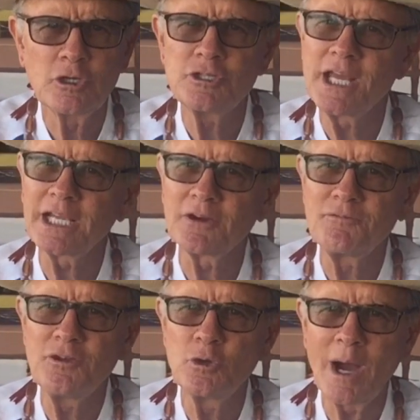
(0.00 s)
could take a
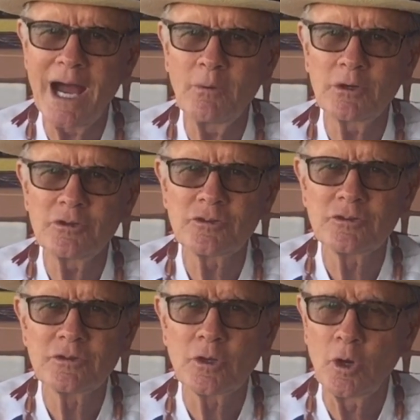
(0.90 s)
few hours,
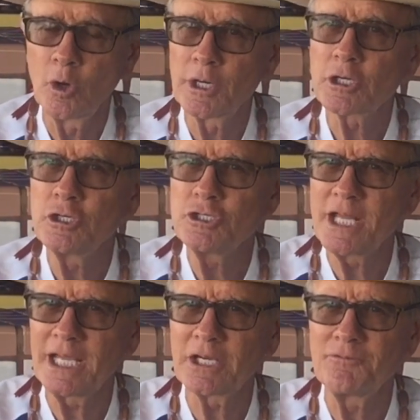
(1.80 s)
or it could
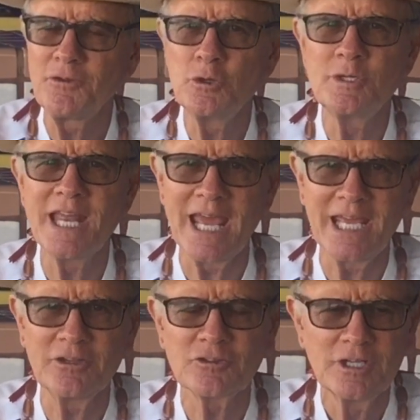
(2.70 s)
take a few
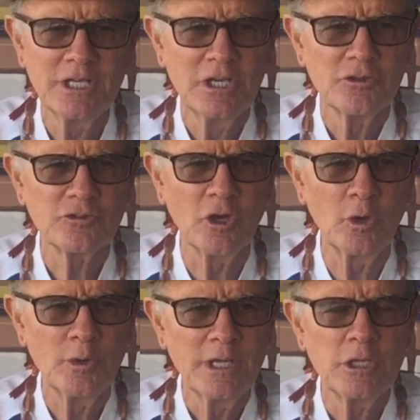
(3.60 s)
days.
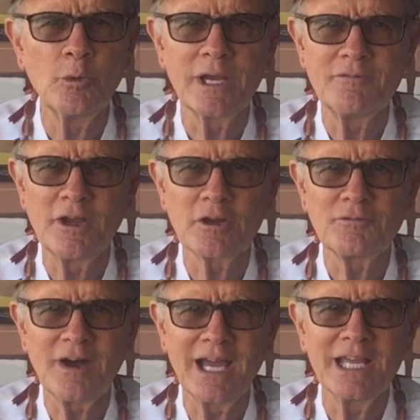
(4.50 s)
So you want to
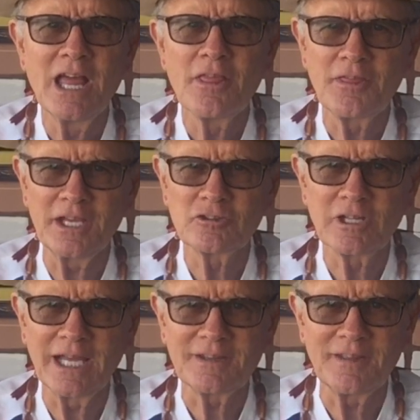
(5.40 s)
verify
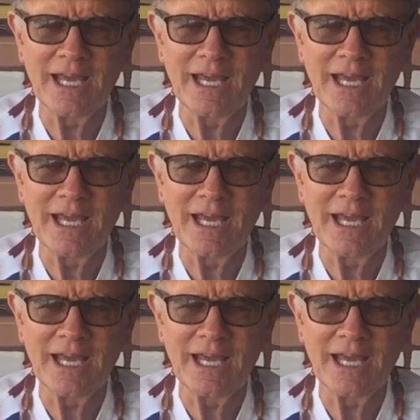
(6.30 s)
things like